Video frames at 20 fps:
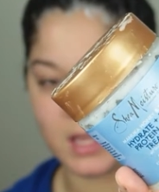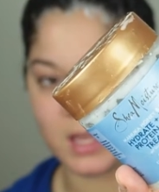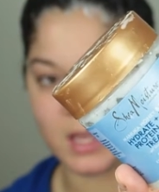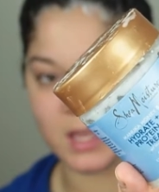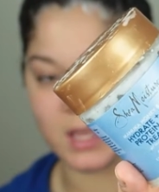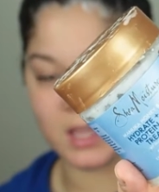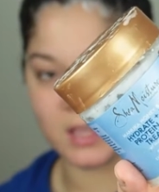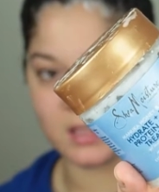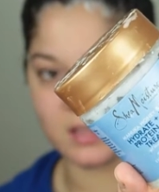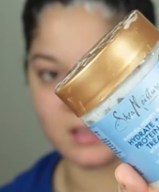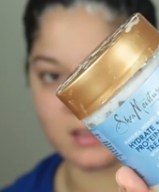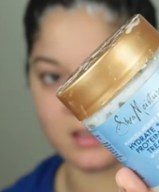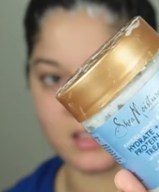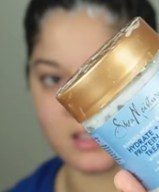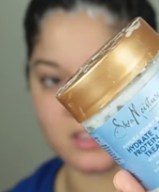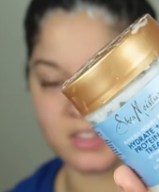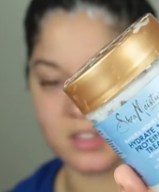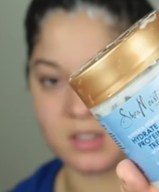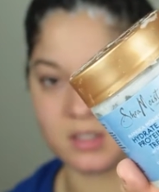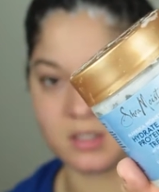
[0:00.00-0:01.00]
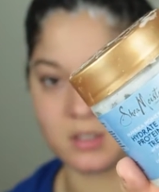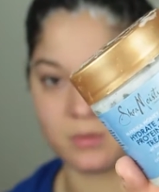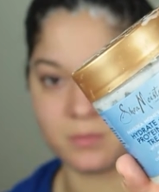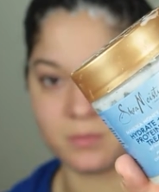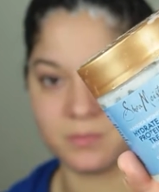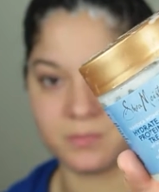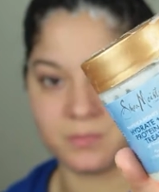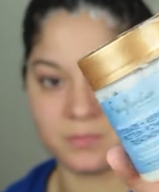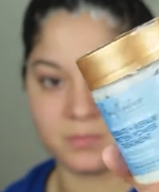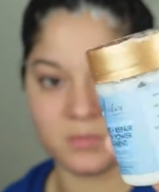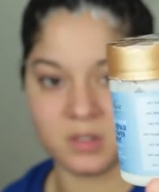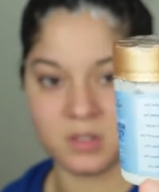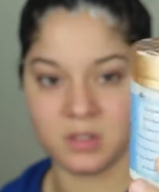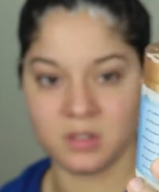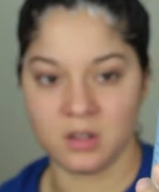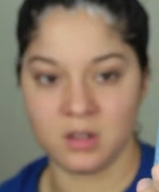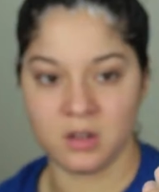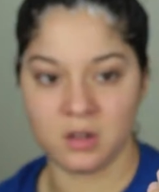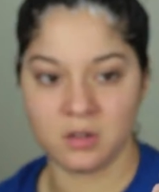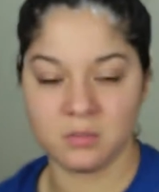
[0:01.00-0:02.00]
it just, you
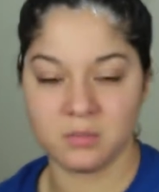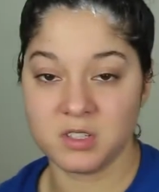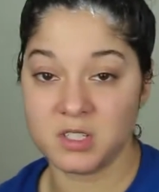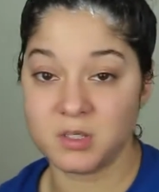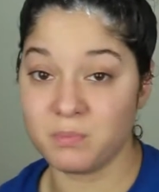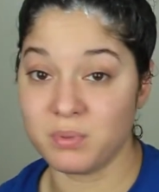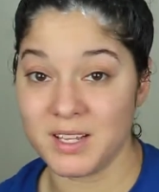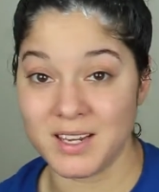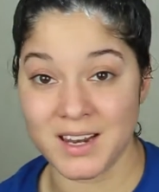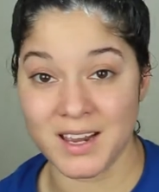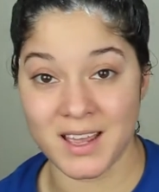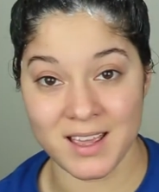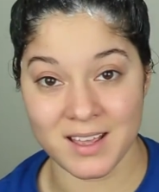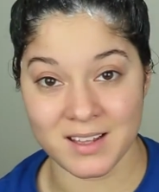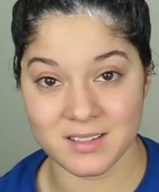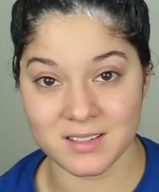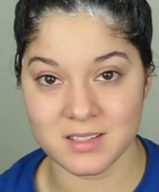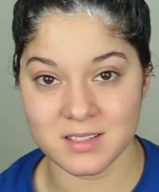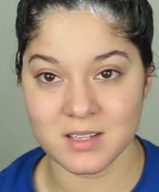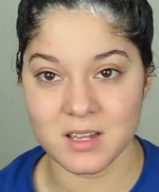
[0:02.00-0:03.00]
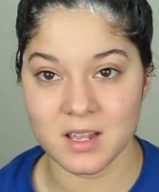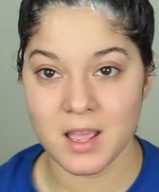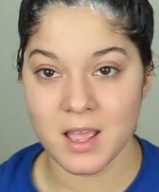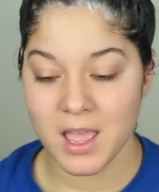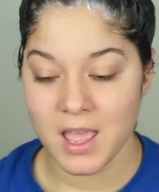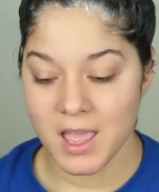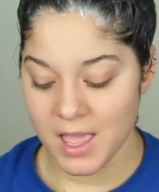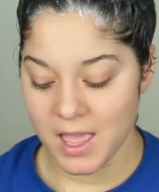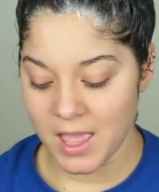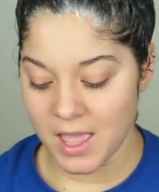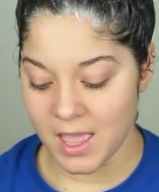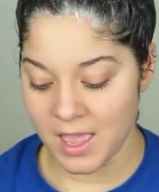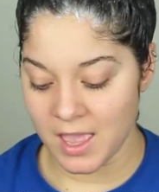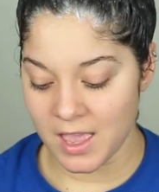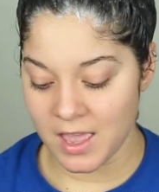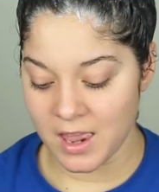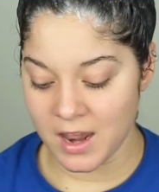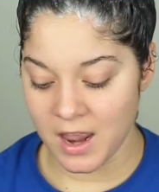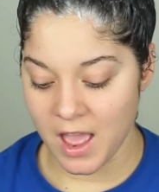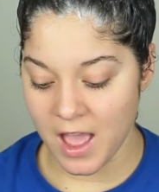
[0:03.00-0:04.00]
know, split ends.
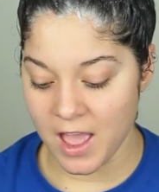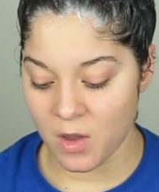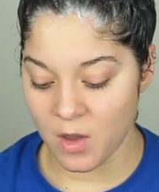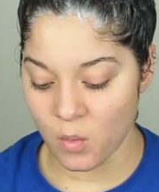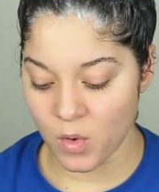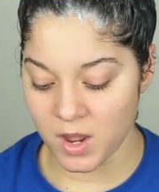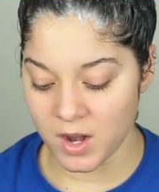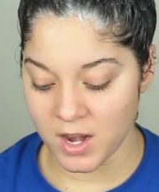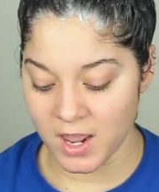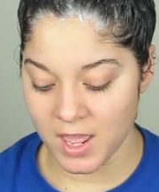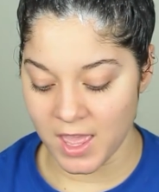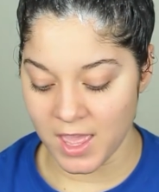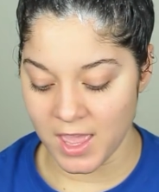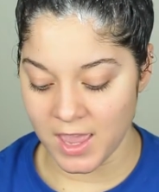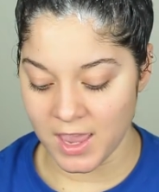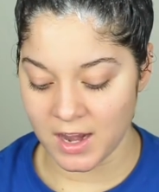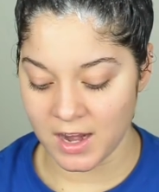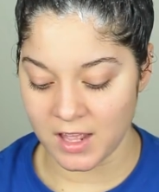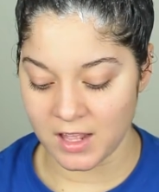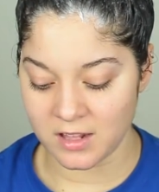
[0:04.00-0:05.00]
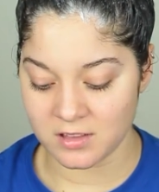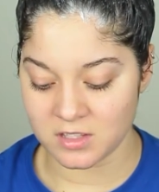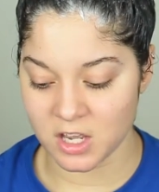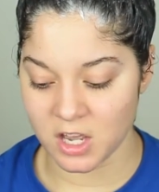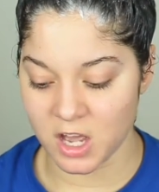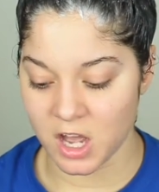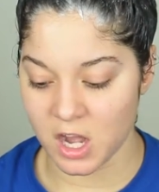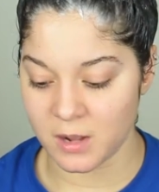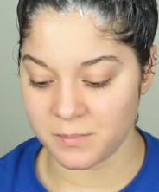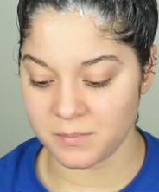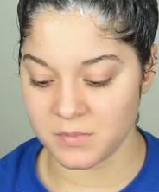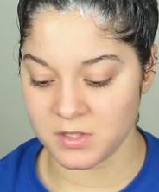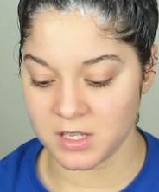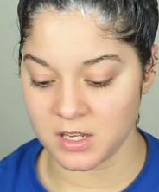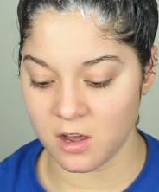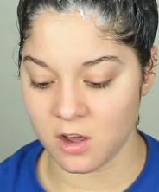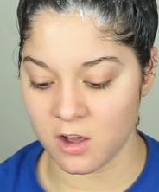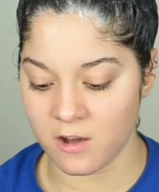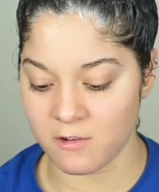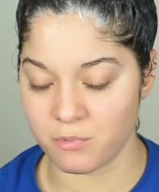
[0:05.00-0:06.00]
And I went ahead and topped
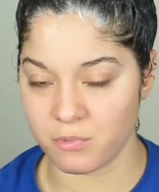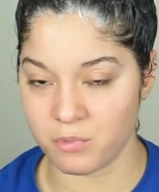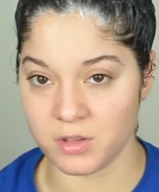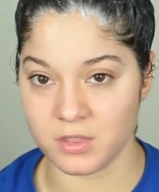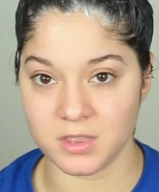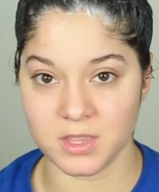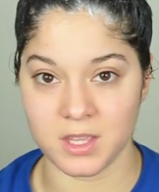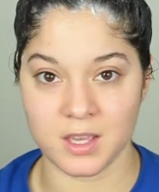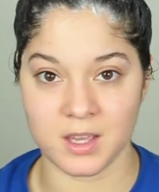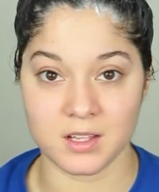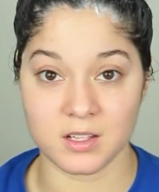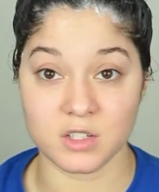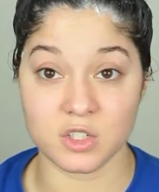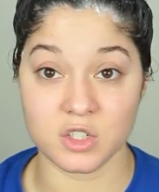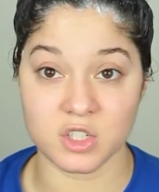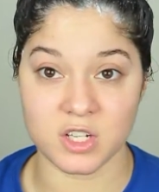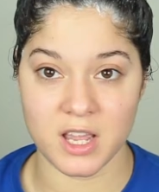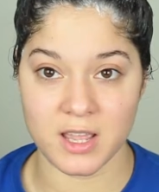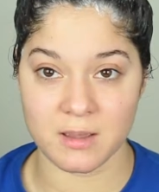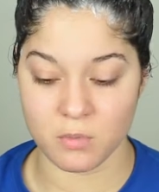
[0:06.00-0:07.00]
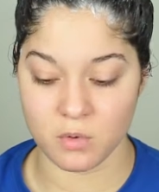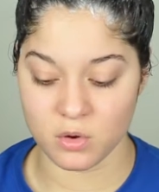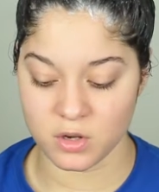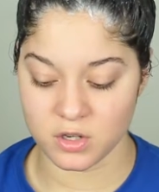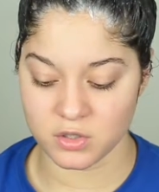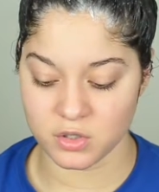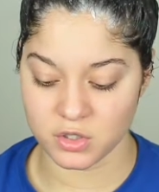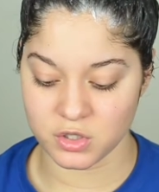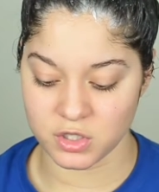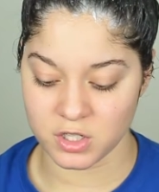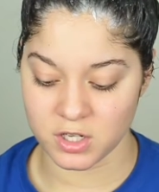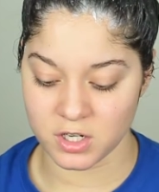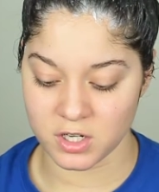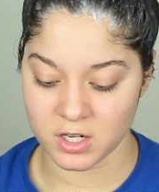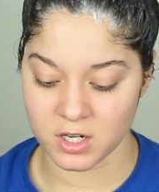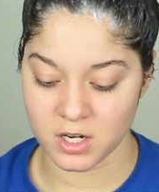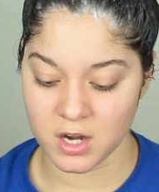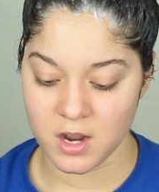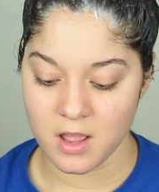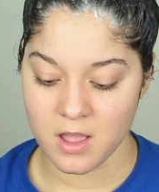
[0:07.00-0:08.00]
it off with the Shea
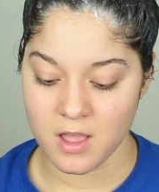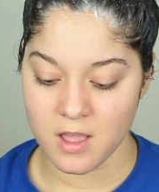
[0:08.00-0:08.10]
Moisture